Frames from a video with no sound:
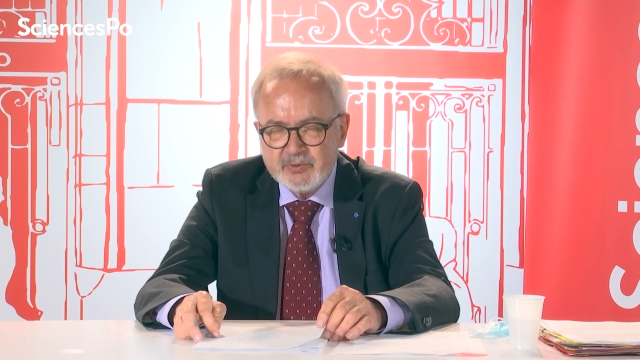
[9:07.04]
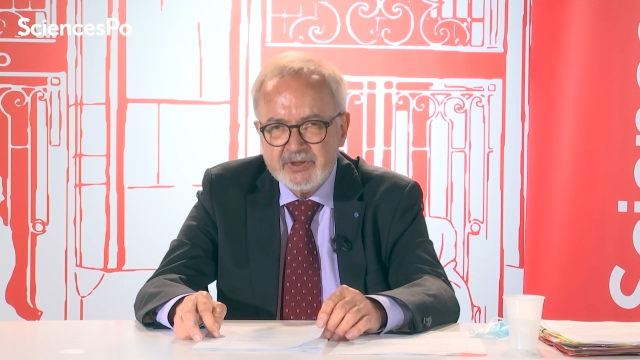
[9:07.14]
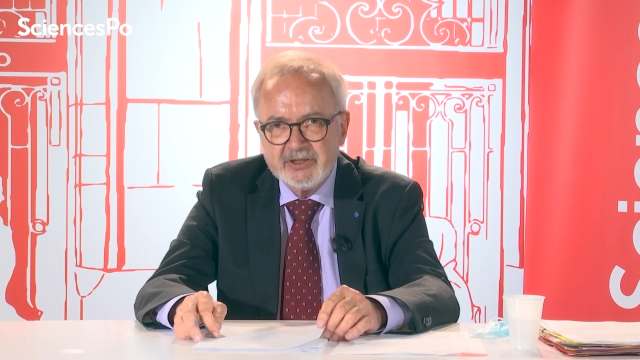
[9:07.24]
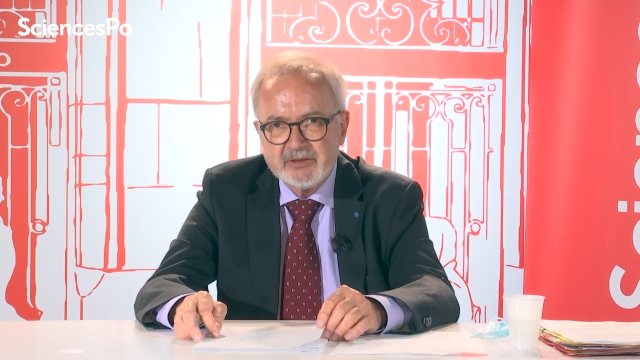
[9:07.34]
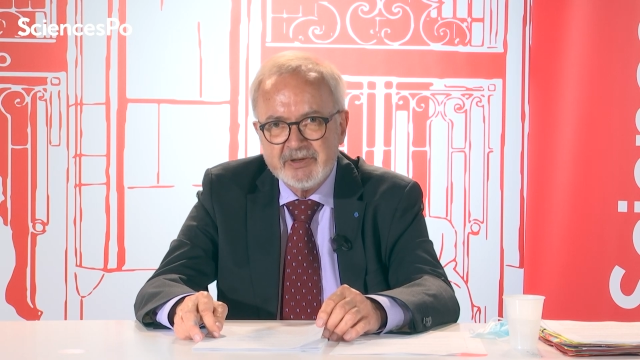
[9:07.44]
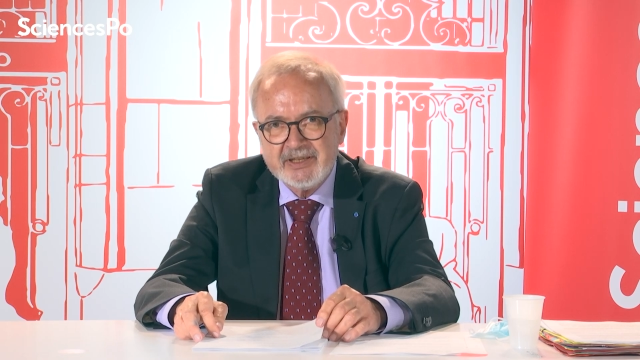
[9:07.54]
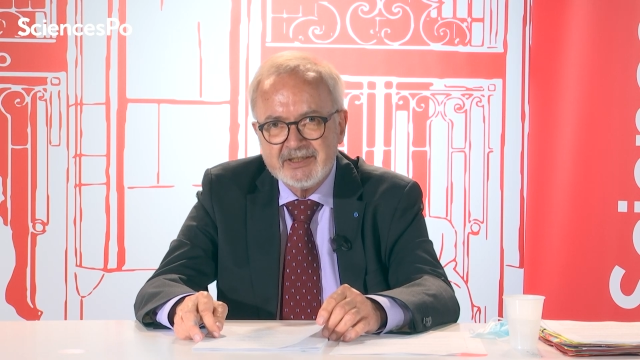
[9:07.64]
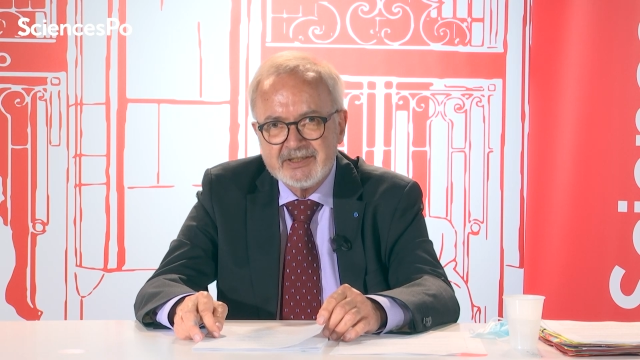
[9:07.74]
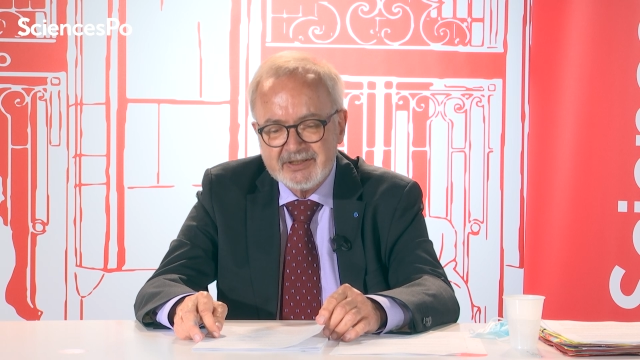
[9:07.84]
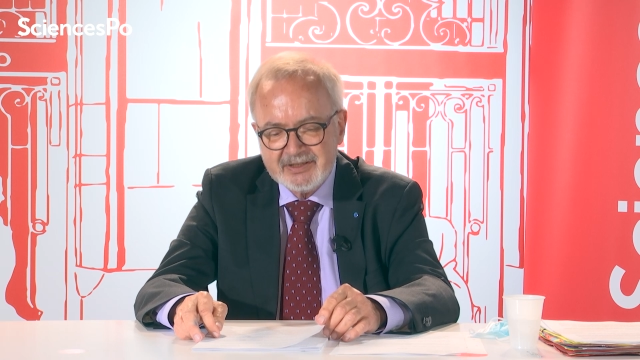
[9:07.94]
we
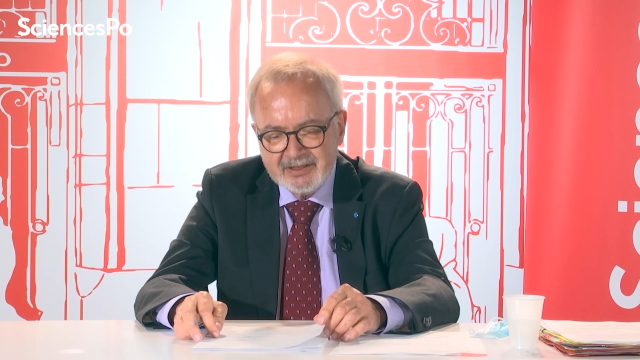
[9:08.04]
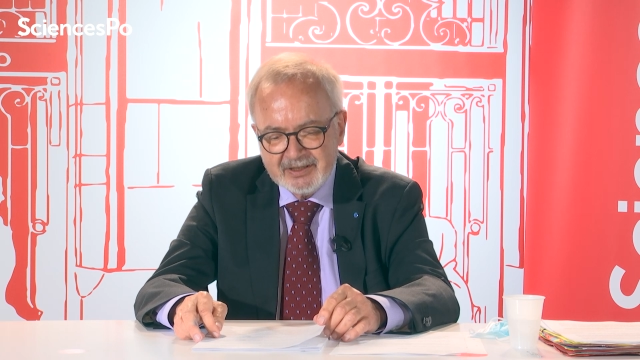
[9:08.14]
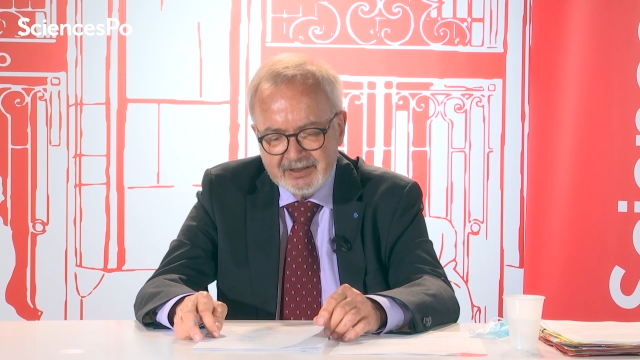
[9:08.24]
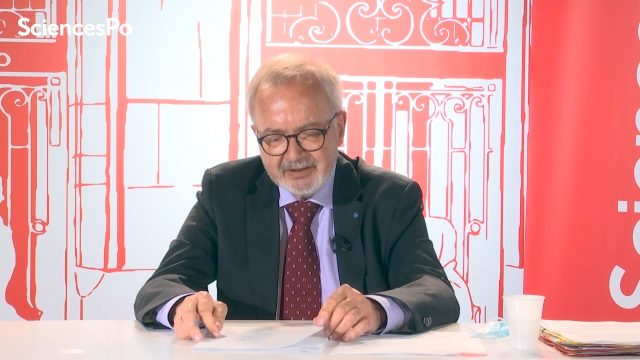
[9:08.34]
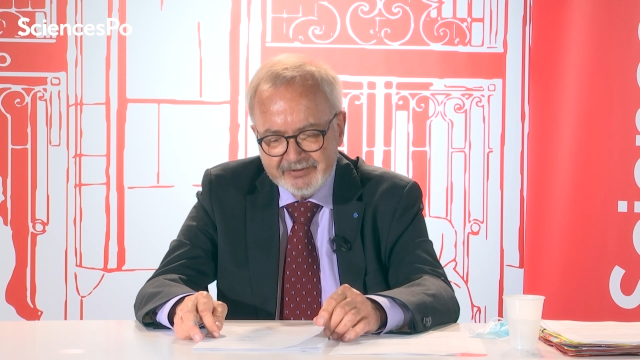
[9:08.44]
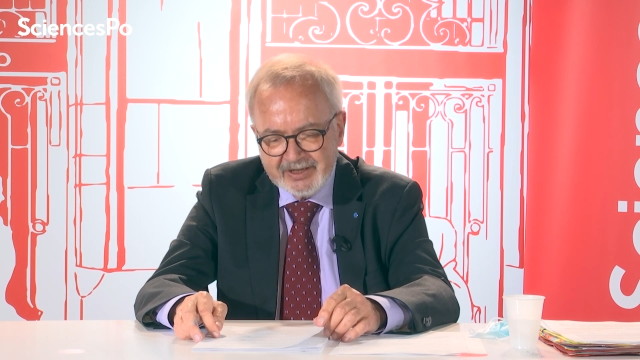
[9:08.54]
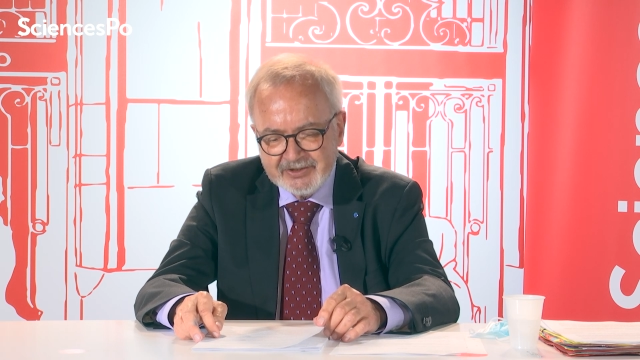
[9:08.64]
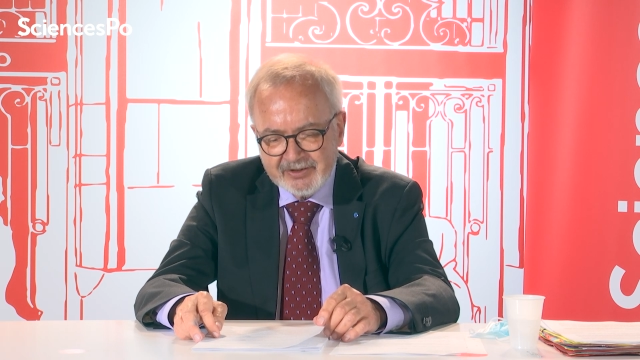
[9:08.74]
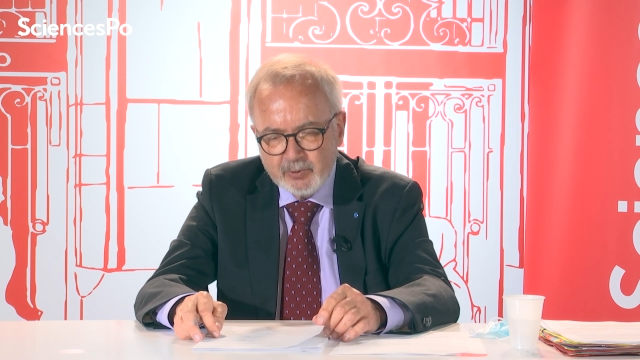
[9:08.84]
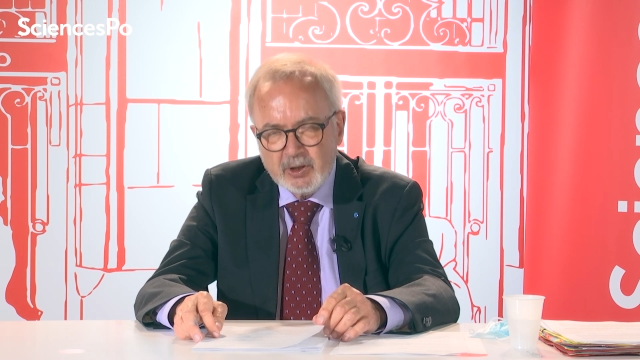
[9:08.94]
Europeans face
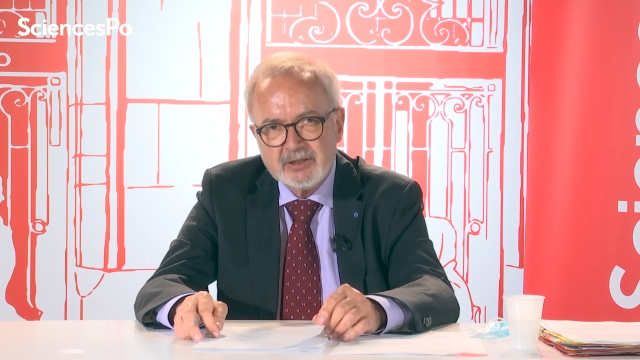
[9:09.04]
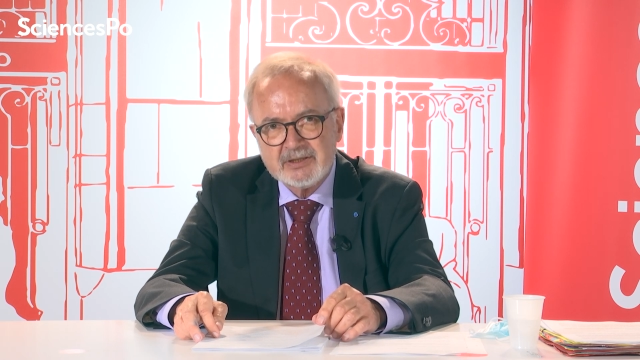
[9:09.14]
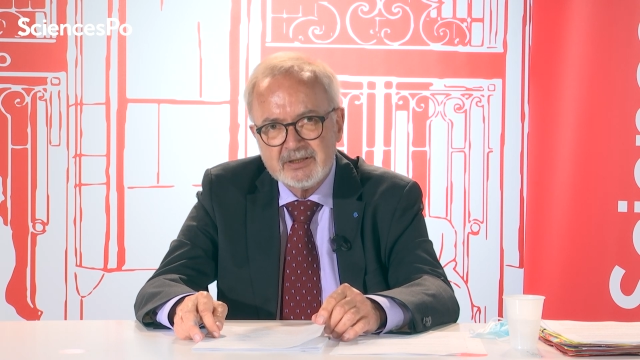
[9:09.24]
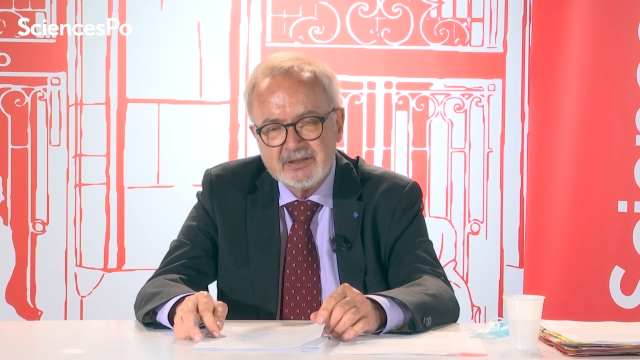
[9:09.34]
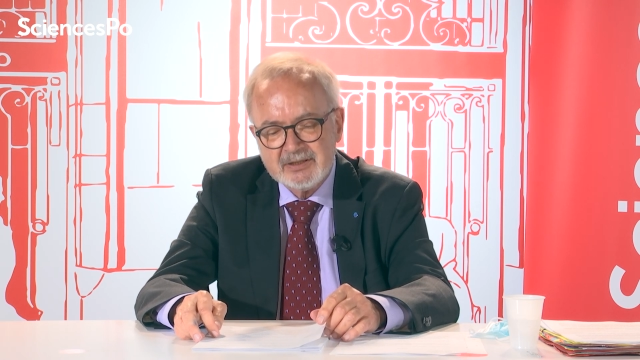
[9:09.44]
in the world,